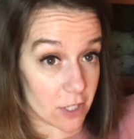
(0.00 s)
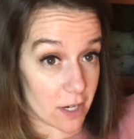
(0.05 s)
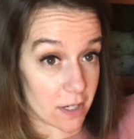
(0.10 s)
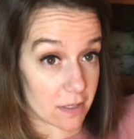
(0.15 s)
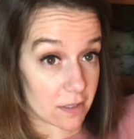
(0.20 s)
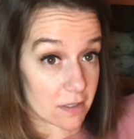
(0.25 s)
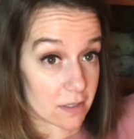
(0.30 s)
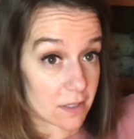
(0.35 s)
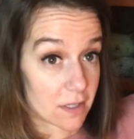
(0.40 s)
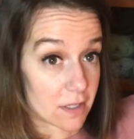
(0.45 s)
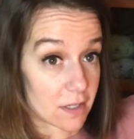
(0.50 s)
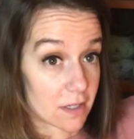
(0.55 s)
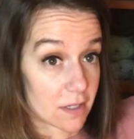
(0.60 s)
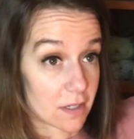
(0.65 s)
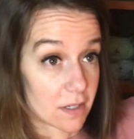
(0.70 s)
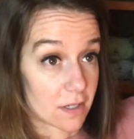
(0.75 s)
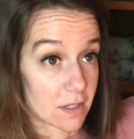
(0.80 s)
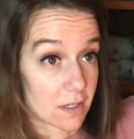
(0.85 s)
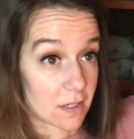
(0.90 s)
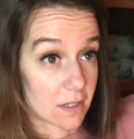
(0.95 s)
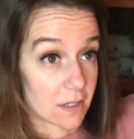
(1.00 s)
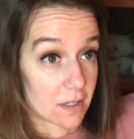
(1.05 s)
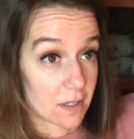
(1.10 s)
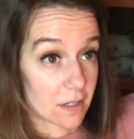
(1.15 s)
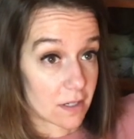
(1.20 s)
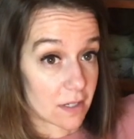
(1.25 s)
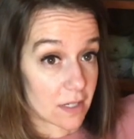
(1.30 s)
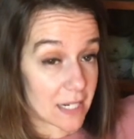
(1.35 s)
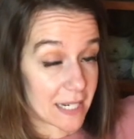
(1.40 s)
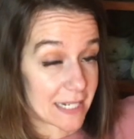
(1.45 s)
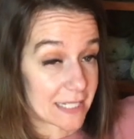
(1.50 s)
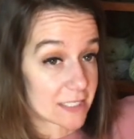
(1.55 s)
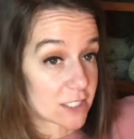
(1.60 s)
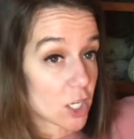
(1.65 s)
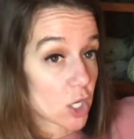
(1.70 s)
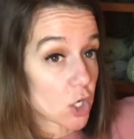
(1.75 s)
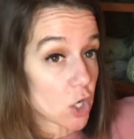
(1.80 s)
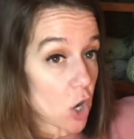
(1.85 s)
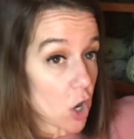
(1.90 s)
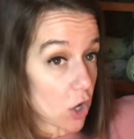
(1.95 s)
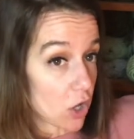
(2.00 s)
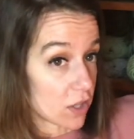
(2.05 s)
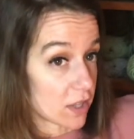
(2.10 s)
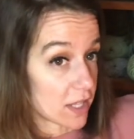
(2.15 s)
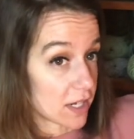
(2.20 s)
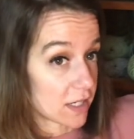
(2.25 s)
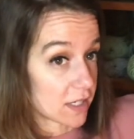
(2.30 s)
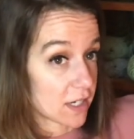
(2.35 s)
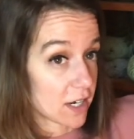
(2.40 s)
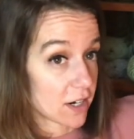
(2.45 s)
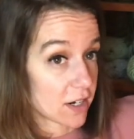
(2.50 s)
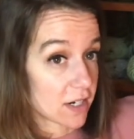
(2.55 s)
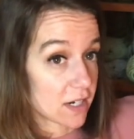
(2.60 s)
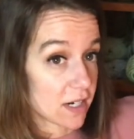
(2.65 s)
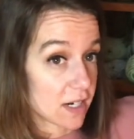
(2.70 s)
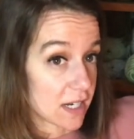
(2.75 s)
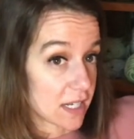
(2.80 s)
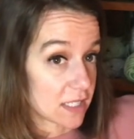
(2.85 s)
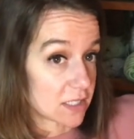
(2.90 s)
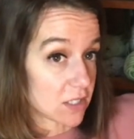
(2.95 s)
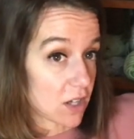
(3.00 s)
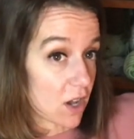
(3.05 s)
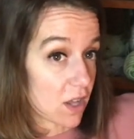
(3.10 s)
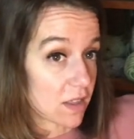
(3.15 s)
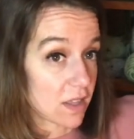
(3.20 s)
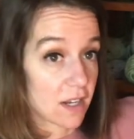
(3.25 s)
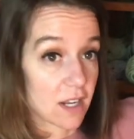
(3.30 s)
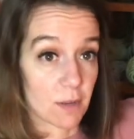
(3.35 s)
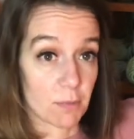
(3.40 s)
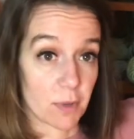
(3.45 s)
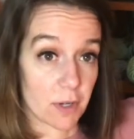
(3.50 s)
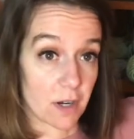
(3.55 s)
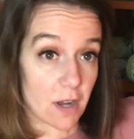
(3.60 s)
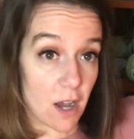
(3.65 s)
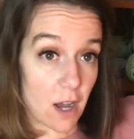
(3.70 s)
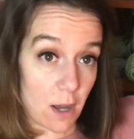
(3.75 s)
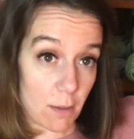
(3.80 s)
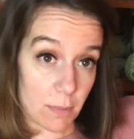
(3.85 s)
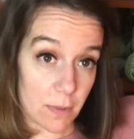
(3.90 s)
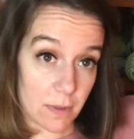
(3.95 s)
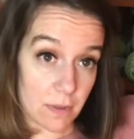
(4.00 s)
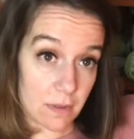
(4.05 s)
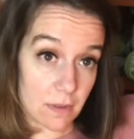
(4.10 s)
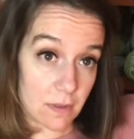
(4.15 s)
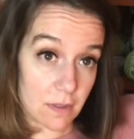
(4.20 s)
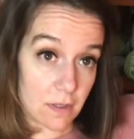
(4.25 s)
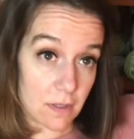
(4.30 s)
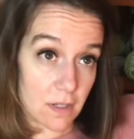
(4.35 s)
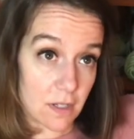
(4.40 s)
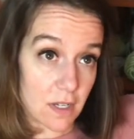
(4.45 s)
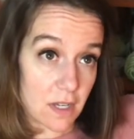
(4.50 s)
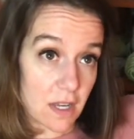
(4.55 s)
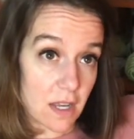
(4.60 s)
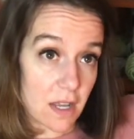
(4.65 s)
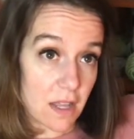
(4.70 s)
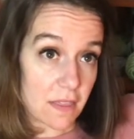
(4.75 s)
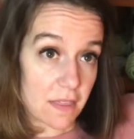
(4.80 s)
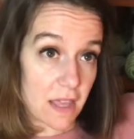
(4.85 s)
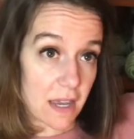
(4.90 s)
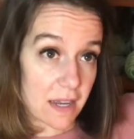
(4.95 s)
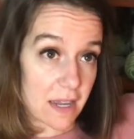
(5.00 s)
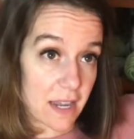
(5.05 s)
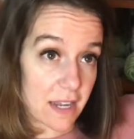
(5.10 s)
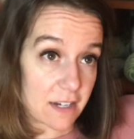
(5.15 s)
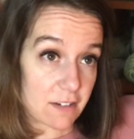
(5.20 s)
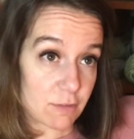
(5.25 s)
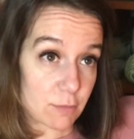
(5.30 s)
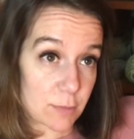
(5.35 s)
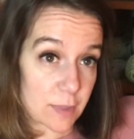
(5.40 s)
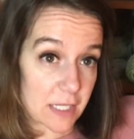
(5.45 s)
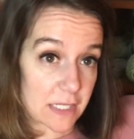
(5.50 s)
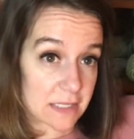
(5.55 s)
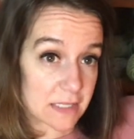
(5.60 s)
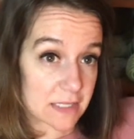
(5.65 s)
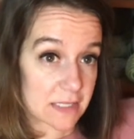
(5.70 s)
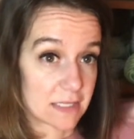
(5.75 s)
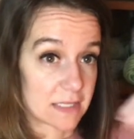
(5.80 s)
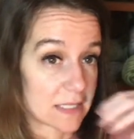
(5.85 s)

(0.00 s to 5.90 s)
yarn. And it's not all that I inherited, it's all that I put up. That kind of blended